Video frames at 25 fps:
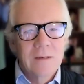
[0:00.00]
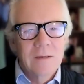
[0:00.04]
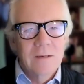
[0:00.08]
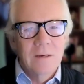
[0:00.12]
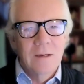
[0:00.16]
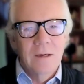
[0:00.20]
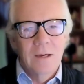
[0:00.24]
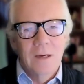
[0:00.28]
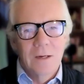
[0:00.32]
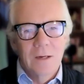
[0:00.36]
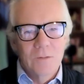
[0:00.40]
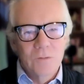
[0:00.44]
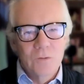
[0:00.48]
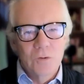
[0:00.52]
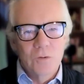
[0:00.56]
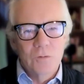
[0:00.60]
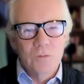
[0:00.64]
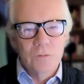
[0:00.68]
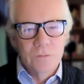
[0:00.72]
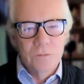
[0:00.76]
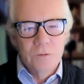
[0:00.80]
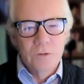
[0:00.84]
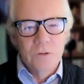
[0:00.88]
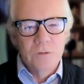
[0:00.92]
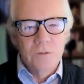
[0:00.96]
you
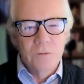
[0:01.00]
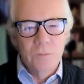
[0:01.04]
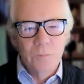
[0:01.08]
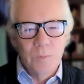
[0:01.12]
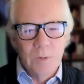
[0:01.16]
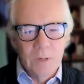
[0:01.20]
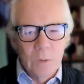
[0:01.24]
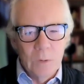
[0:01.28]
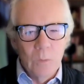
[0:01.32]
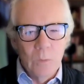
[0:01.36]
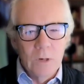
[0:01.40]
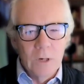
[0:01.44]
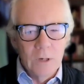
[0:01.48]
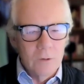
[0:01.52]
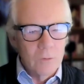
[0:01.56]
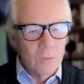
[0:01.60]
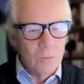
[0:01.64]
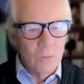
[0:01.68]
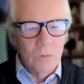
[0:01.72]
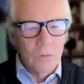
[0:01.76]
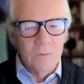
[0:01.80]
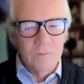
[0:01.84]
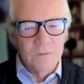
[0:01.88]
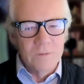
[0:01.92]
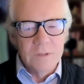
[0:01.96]
do pretty well on
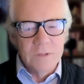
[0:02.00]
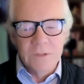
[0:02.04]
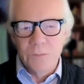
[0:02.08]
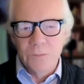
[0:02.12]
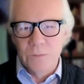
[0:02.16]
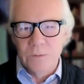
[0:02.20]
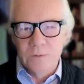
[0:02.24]
all of these